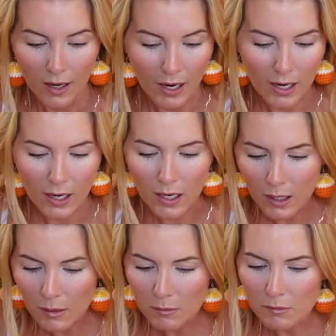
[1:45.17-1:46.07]

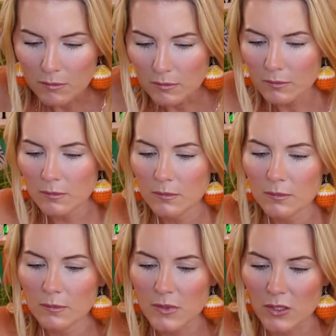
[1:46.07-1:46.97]

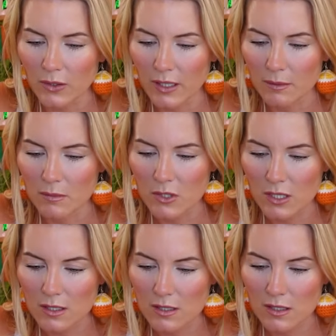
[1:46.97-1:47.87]
sorry, I'm
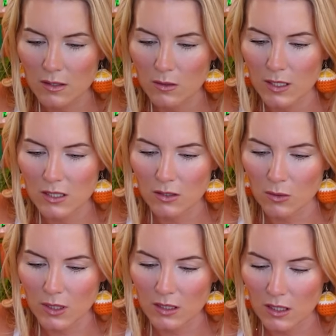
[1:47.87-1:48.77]
just going to
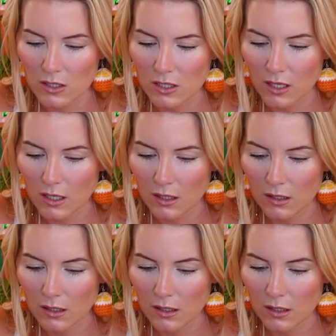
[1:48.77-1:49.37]
quickly check.